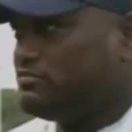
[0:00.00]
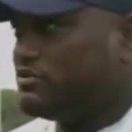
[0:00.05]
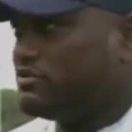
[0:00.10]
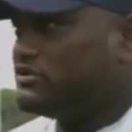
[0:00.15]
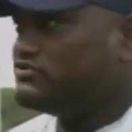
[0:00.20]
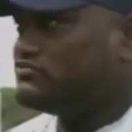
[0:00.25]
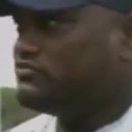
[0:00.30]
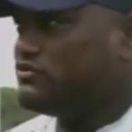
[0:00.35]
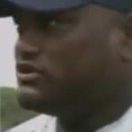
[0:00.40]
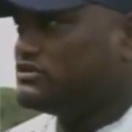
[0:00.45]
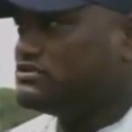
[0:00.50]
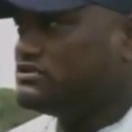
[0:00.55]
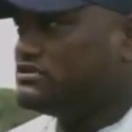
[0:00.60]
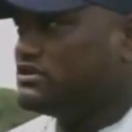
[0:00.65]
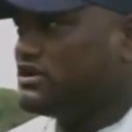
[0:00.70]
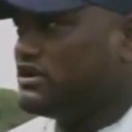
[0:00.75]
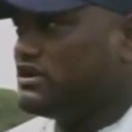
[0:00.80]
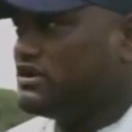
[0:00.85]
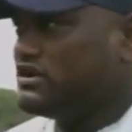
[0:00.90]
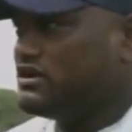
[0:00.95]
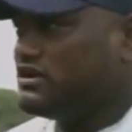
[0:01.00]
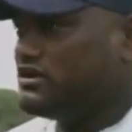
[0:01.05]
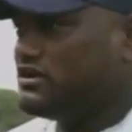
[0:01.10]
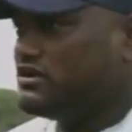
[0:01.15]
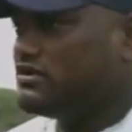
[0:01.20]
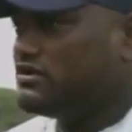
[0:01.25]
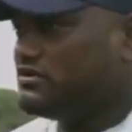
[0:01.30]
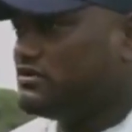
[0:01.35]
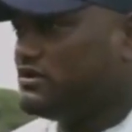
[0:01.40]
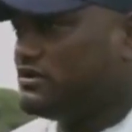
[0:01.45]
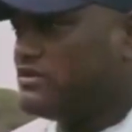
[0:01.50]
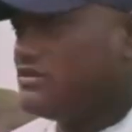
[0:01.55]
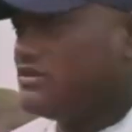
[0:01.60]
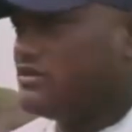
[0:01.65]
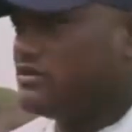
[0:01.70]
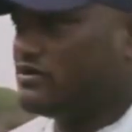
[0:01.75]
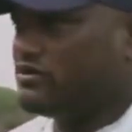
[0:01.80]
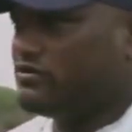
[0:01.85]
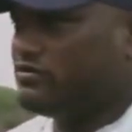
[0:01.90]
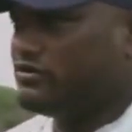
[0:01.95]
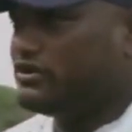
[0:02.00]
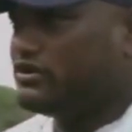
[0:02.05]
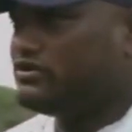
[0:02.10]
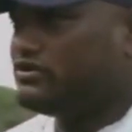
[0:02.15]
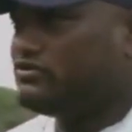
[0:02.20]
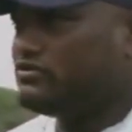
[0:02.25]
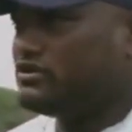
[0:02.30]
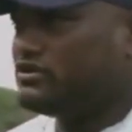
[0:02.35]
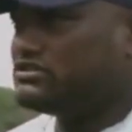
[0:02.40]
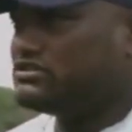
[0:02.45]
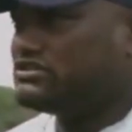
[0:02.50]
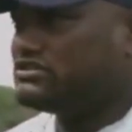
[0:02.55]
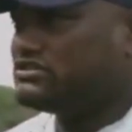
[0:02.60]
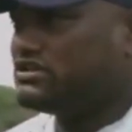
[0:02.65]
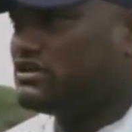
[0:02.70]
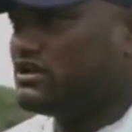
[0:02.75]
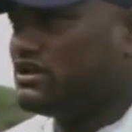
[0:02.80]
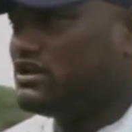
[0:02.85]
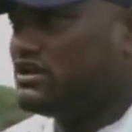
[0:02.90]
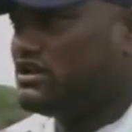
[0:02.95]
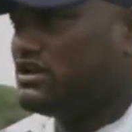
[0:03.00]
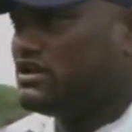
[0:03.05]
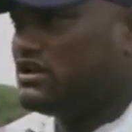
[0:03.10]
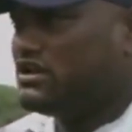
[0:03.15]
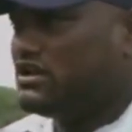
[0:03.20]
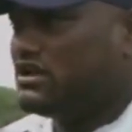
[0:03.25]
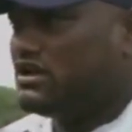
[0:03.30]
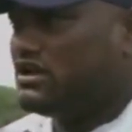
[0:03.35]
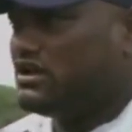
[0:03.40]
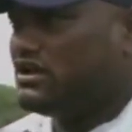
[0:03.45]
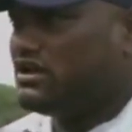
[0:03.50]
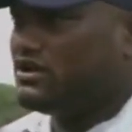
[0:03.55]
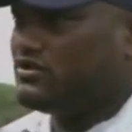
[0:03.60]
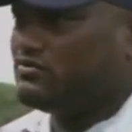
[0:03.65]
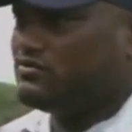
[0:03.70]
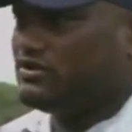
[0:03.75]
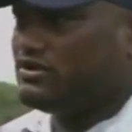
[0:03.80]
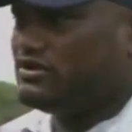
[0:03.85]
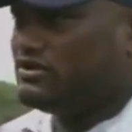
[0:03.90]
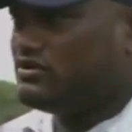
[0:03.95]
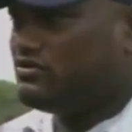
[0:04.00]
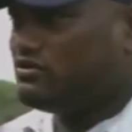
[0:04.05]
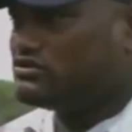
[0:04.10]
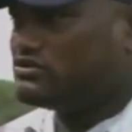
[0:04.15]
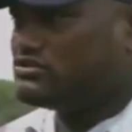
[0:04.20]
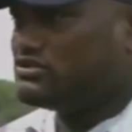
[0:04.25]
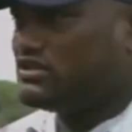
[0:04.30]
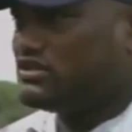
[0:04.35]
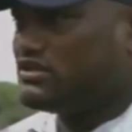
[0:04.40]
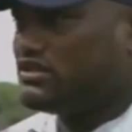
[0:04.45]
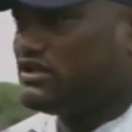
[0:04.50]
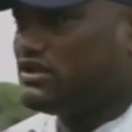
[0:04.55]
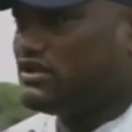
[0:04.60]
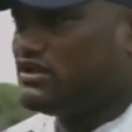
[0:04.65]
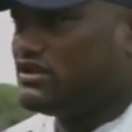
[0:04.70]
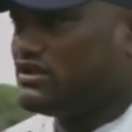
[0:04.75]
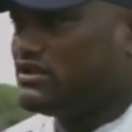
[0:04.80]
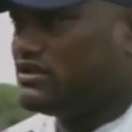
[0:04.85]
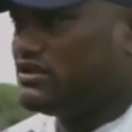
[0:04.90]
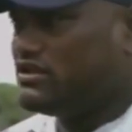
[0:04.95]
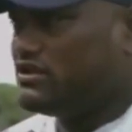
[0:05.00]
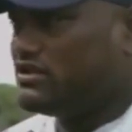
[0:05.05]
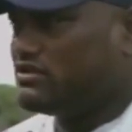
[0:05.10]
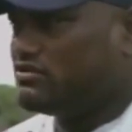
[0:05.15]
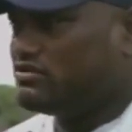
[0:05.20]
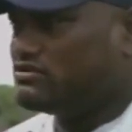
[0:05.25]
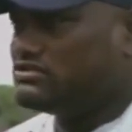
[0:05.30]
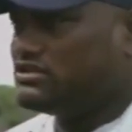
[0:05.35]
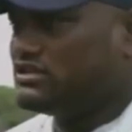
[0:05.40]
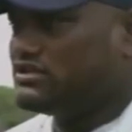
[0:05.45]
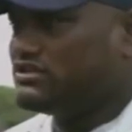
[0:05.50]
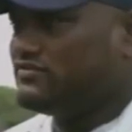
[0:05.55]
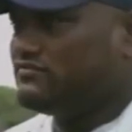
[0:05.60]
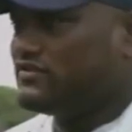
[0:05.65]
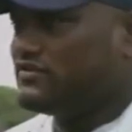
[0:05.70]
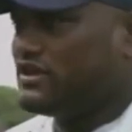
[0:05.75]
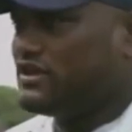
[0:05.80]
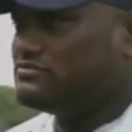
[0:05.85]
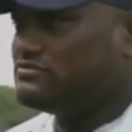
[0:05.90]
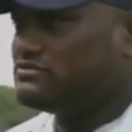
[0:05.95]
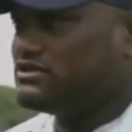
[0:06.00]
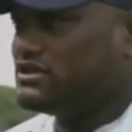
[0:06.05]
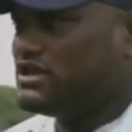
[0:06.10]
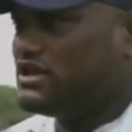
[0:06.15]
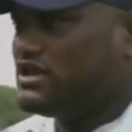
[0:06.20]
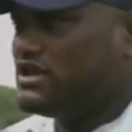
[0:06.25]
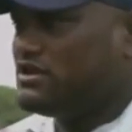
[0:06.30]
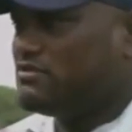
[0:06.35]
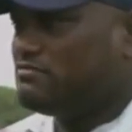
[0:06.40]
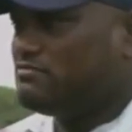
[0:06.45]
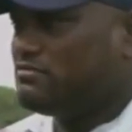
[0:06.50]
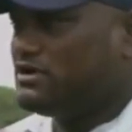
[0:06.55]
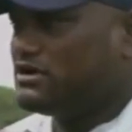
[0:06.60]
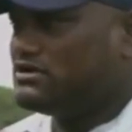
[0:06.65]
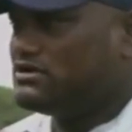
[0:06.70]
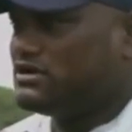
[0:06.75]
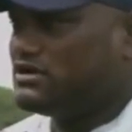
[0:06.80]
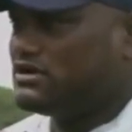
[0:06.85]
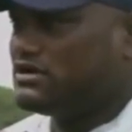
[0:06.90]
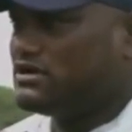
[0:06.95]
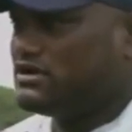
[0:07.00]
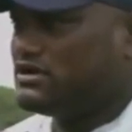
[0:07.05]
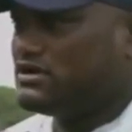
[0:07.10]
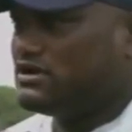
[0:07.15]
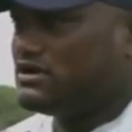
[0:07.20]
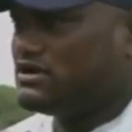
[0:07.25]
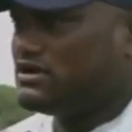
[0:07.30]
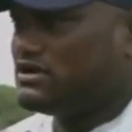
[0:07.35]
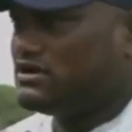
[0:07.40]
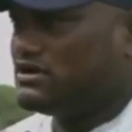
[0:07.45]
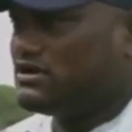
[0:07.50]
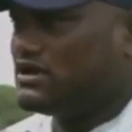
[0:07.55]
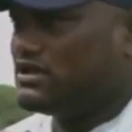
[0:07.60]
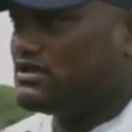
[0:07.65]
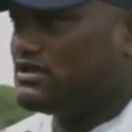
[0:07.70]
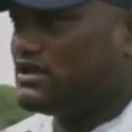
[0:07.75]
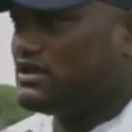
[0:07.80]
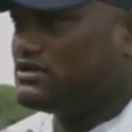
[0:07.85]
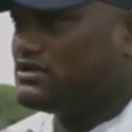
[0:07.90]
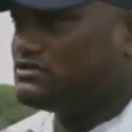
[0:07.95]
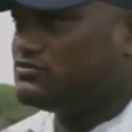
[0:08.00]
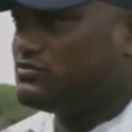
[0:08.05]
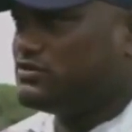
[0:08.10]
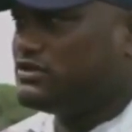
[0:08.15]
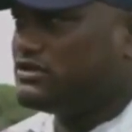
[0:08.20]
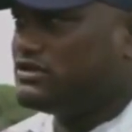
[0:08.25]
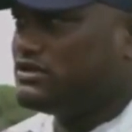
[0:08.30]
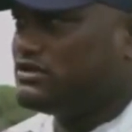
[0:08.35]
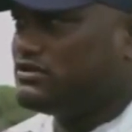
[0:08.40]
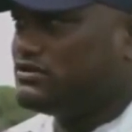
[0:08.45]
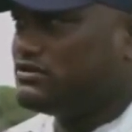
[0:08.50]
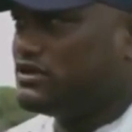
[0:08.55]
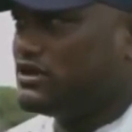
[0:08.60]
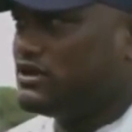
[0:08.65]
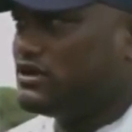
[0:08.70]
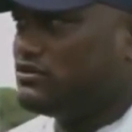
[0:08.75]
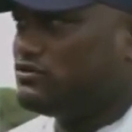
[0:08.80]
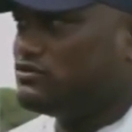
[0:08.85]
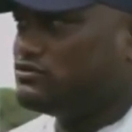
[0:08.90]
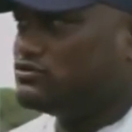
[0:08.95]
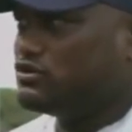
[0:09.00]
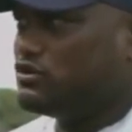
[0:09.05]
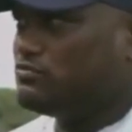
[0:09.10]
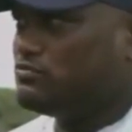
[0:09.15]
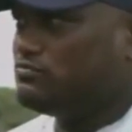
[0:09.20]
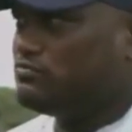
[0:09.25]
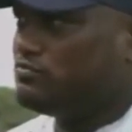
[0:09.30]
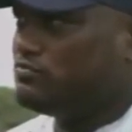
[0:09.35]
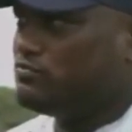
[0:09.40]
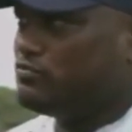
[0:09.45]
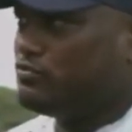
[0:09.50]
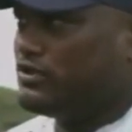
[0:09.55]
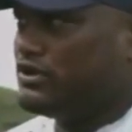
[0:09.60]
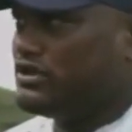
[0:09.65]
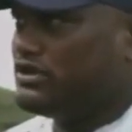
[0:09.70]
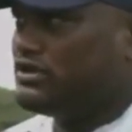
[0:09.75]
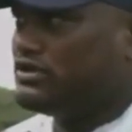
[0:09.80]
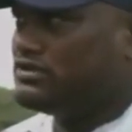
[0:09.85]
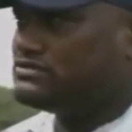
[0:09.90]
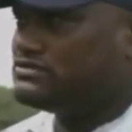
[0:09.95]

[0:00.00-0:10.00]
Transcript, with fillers: points for us uh, going into the season. Uh, we lost the three consecutive games, but uh, nonetheless we didn't uh, lose hope. We